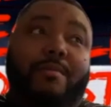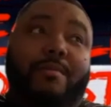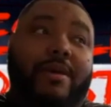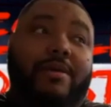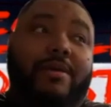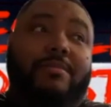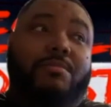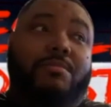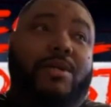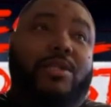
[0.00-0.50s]

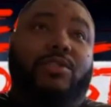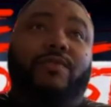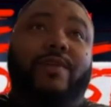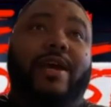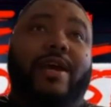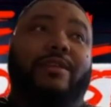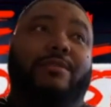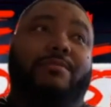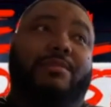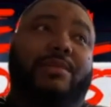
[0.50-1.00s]
have much
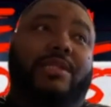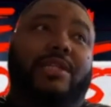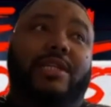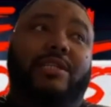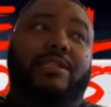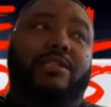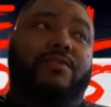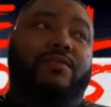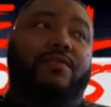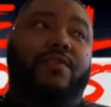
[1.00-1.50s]
rather
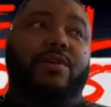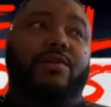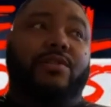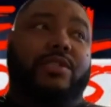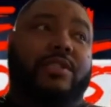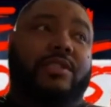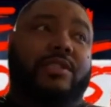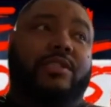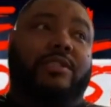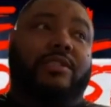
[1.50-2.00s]
Batista
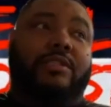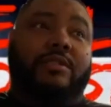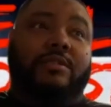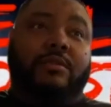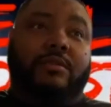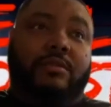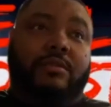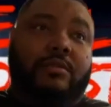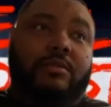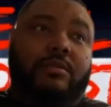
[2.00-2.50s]
versus
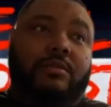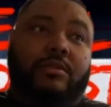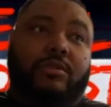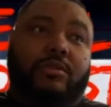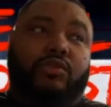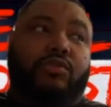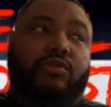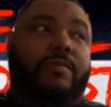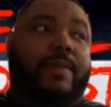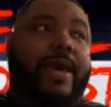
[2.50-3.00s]

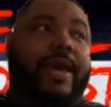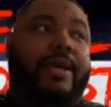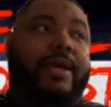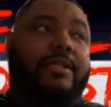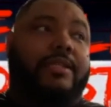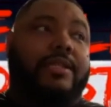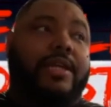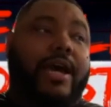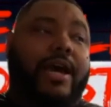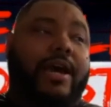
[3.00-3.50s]
Drew
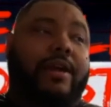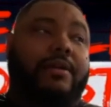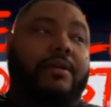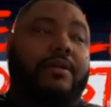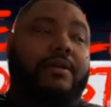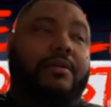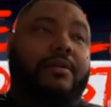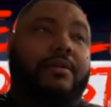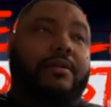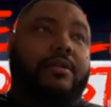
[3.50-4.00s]
McIntyre.
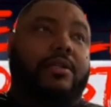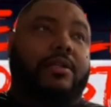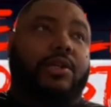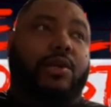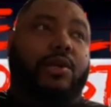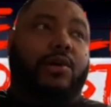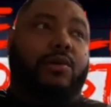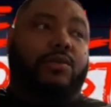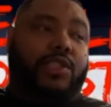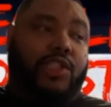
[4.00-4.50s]
You,
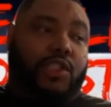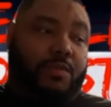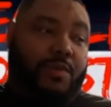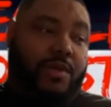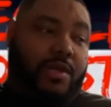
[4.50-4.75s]
know, just because